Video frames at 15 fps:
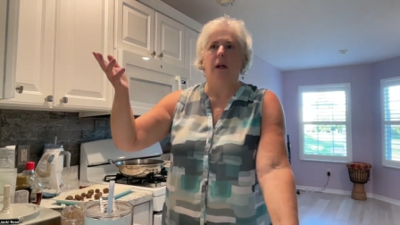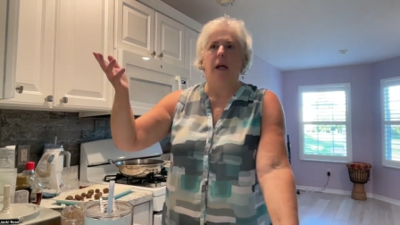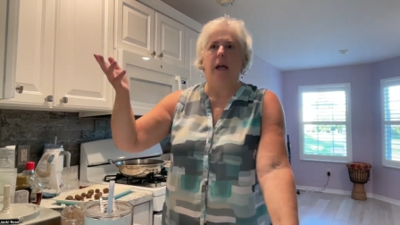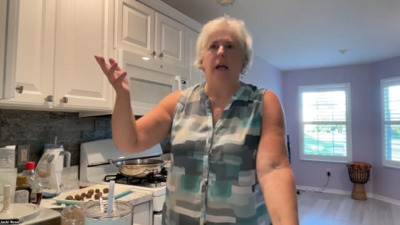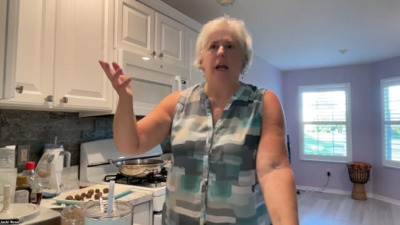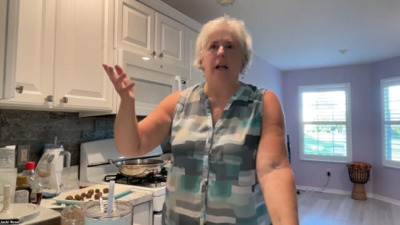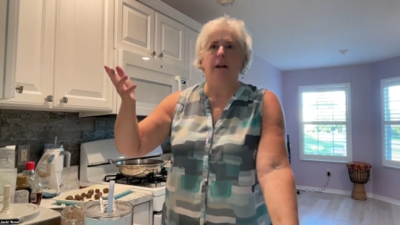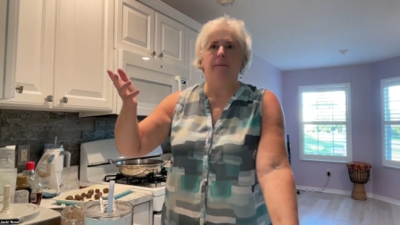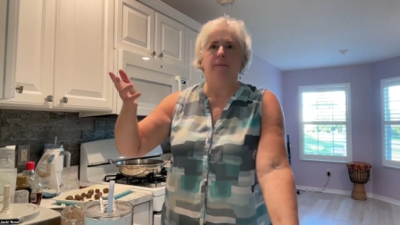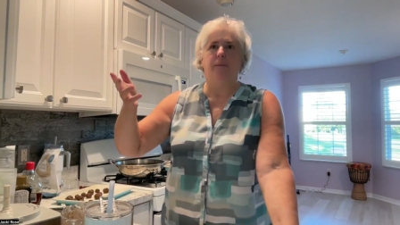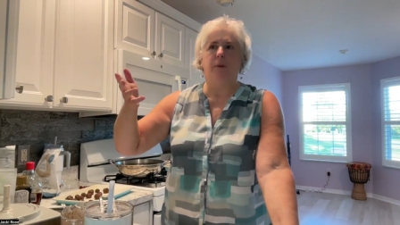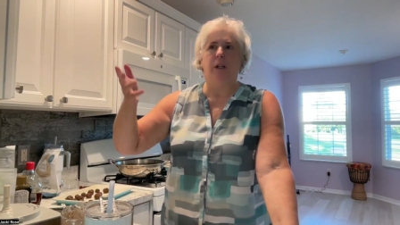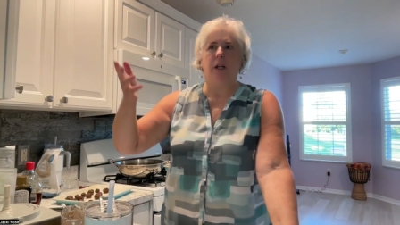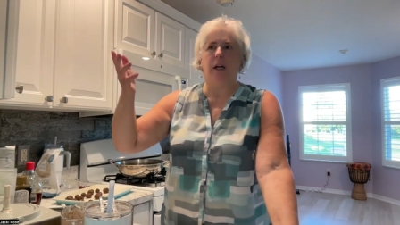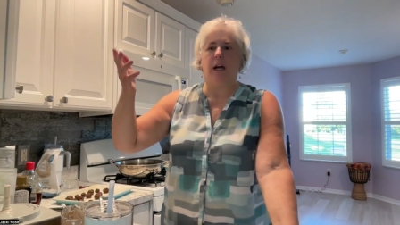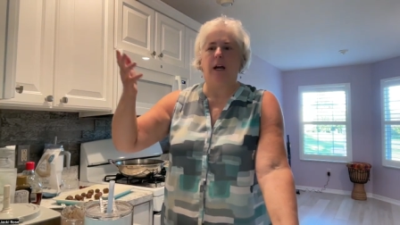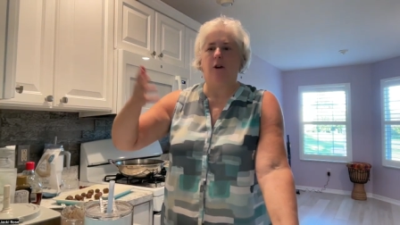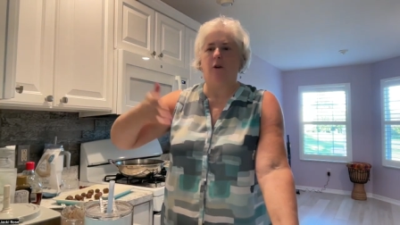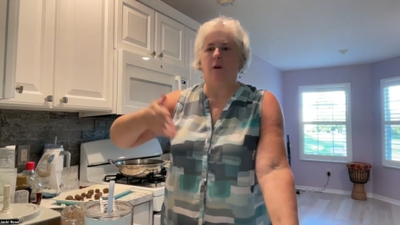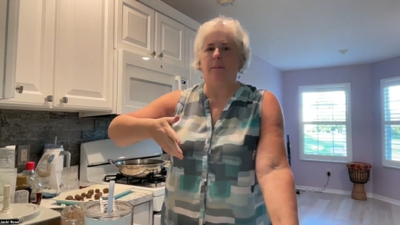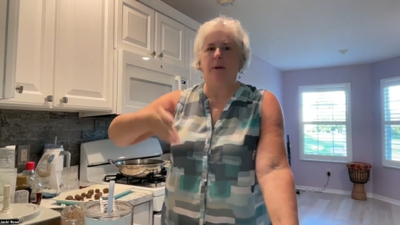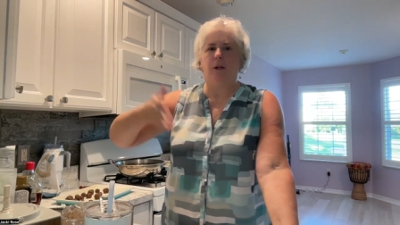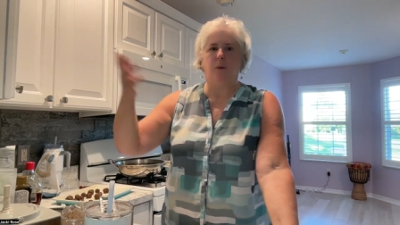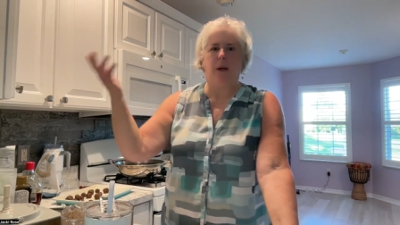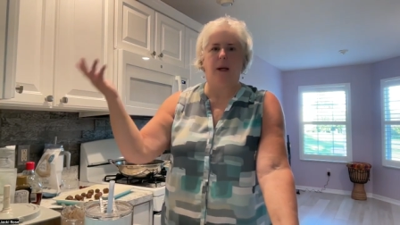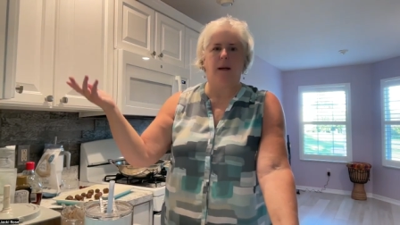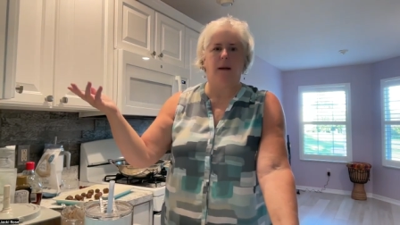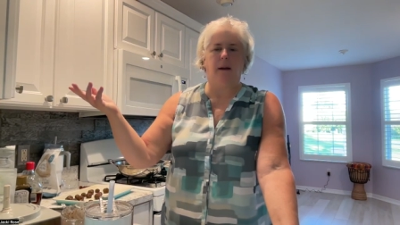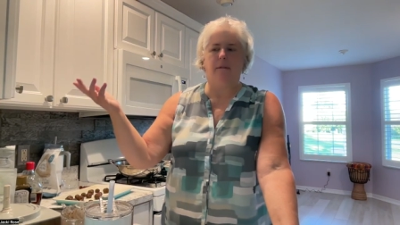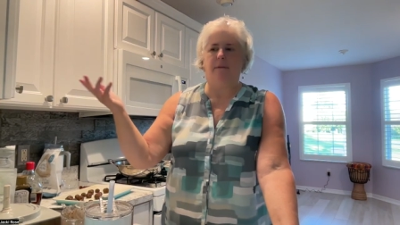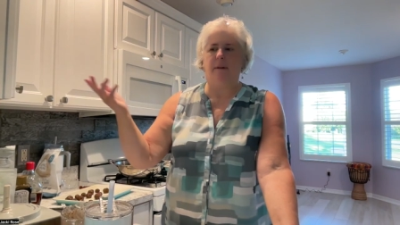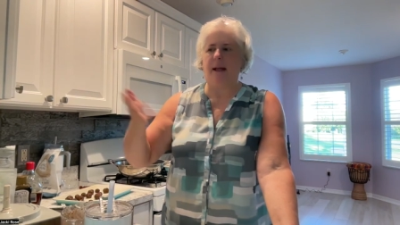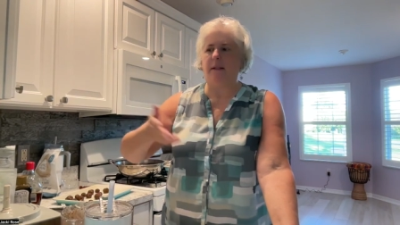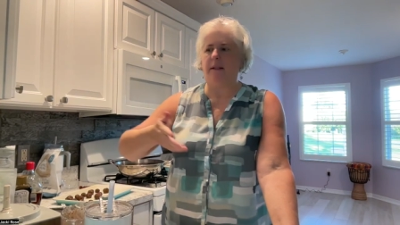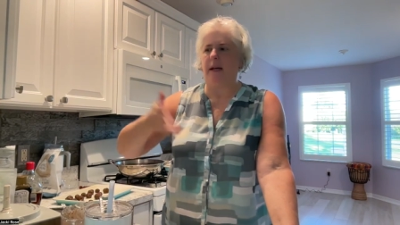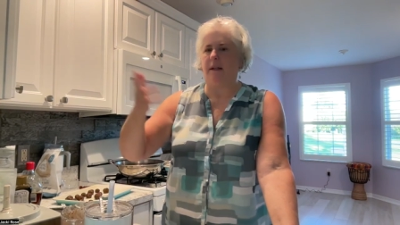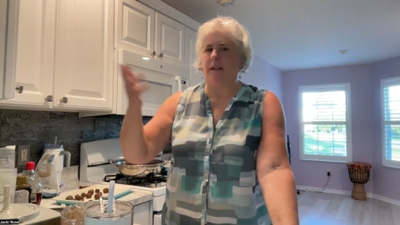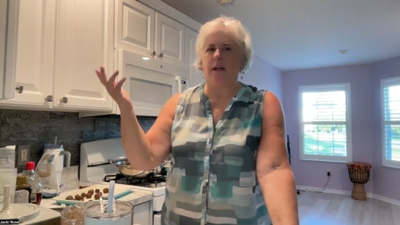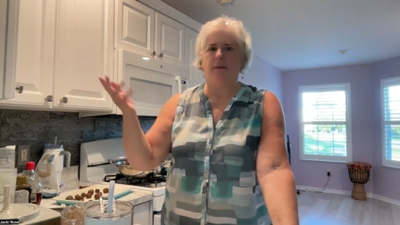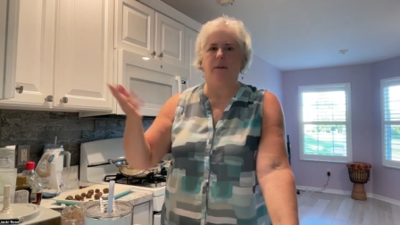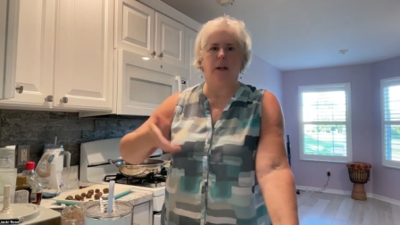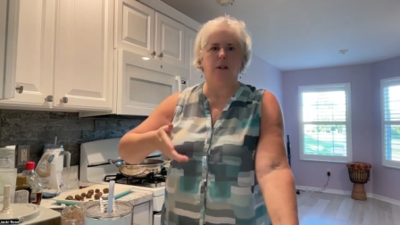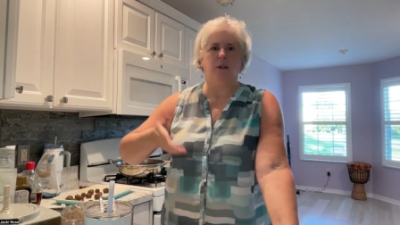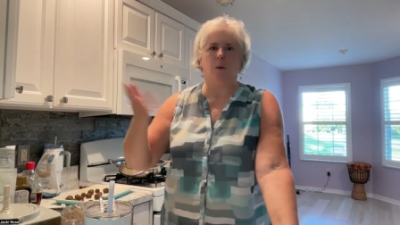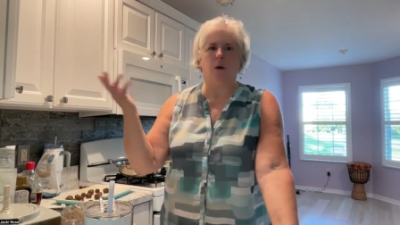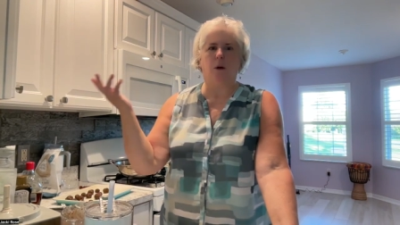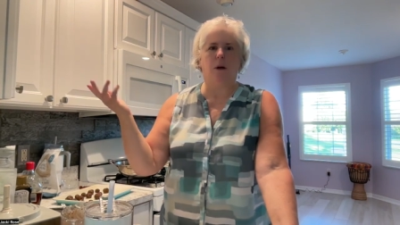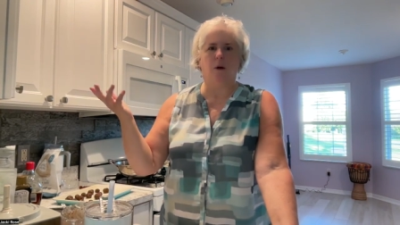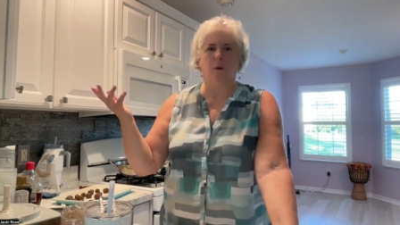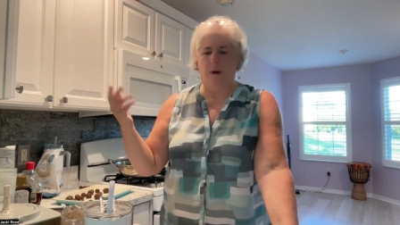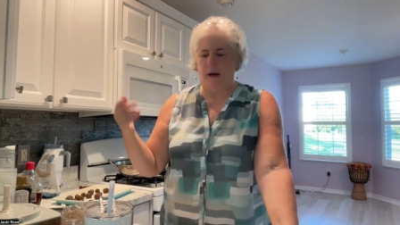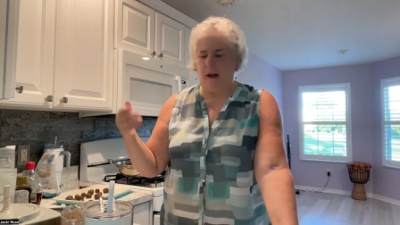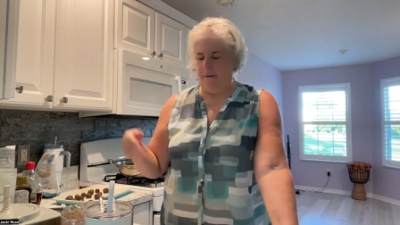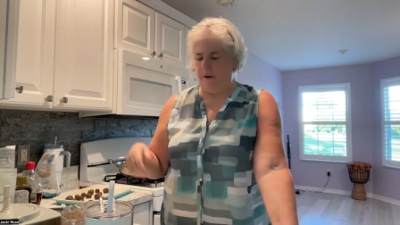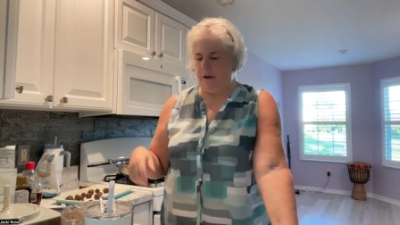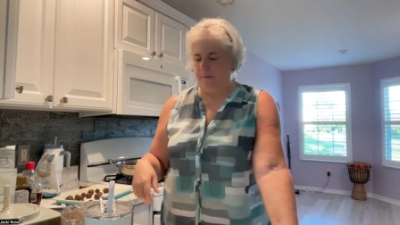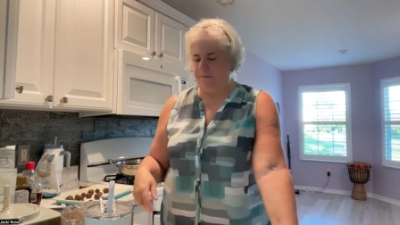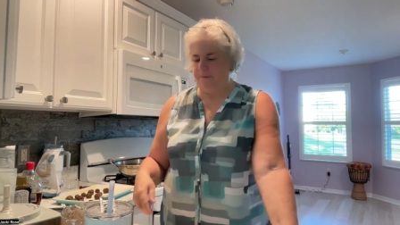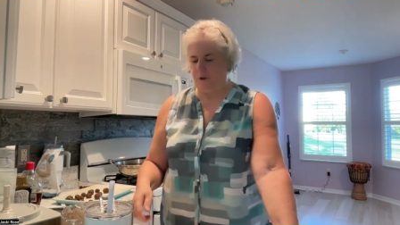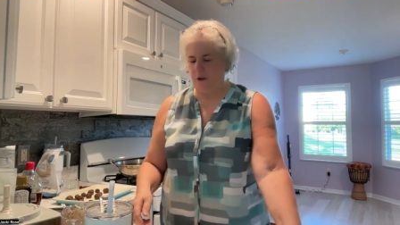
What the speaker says: And you got to go in between events, activities, work, whatever.